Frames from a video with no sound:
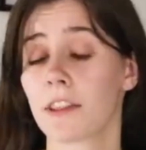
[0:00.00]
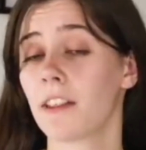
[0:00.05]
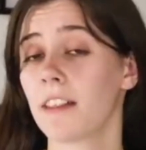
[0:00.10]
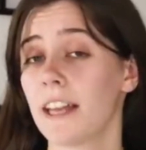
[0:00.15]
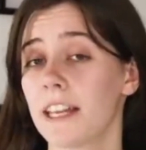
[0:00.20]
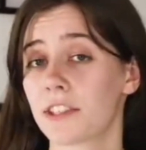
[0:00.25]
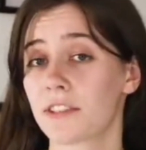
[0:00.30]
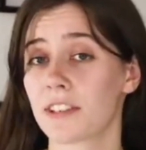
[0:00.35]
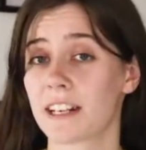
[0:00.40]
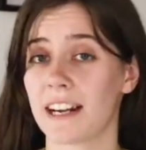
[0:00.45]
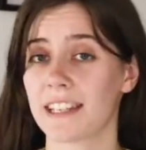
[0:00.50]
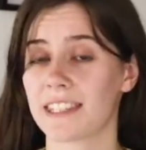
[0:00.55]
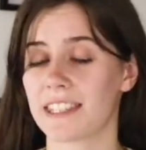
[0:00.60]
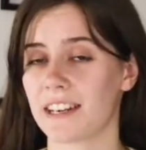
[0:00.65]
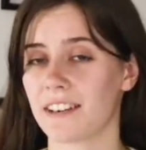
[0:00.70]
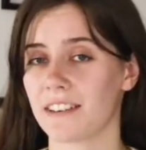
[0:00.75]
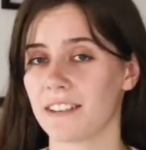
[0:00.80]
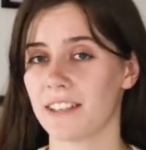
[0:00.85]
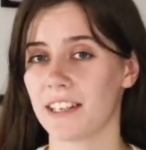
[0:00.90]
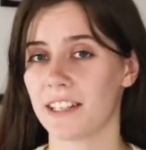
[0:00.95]
For the last 3
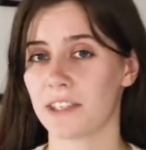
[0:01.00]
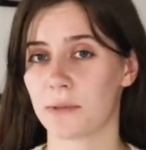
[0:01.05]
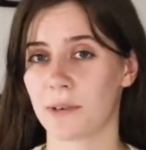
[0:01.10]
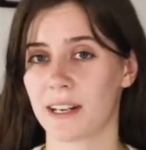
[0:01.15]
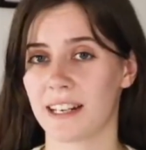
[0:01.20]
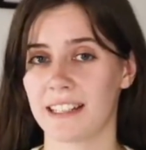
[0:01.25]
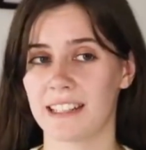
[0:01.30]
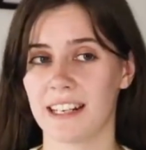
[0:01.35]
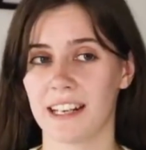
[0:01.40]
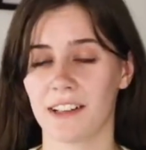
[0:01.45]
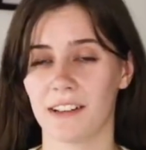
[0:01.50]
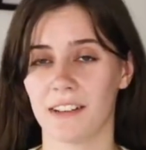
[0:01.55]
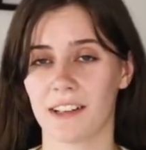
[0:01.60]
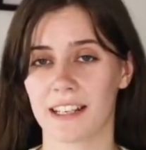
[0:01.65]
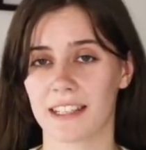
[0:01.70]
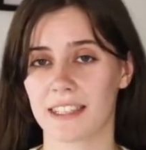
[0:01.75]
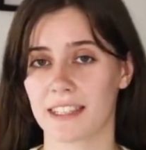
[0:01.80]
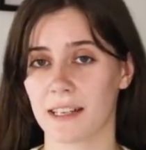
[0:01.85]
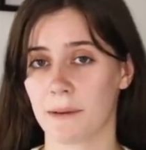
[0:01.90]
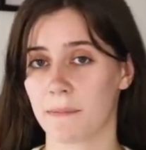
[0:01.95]
cuts on our list, we're going to take a
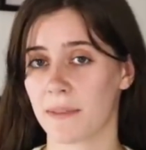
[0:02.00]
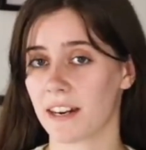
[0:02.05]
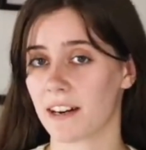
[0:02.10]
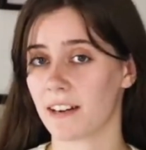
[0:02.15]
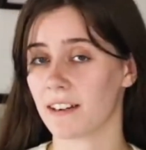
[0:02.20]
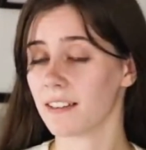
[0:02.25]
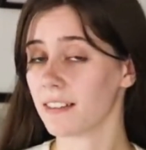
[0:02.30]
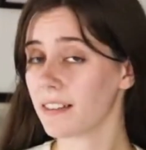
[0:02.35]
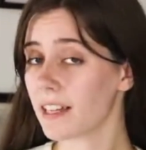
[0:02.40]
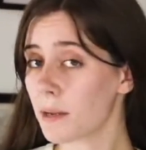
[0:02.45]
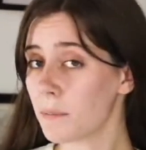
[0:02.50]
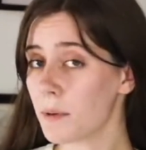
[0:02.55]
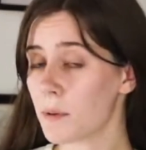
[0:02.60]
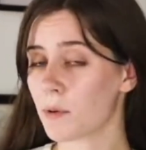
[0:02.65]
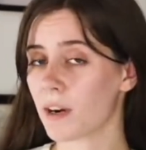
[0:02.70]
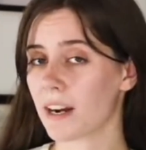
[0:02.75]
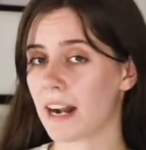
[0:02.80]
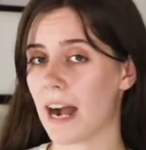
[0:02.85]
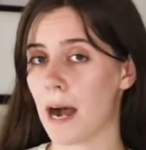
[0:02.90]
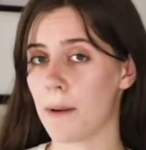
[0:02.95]
look at some that are a little
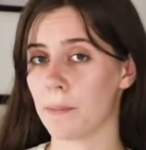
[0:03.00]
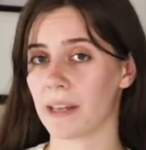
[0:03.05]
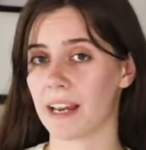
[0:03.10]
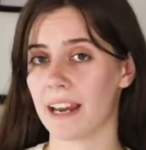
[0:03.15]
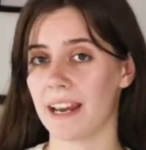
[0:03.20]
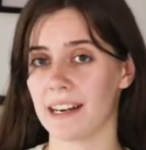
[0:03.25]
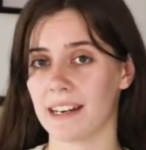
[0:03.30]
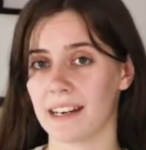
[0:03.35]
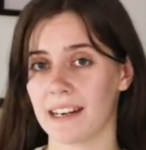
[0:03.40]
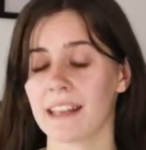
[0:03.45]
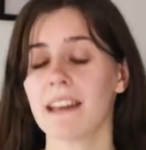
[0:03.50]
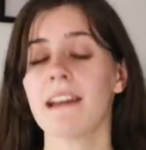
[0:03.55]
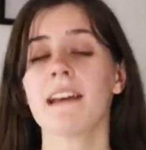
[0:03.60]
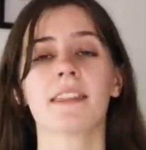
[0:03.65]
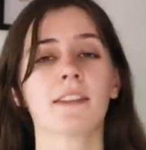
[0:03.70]
bit more complicated.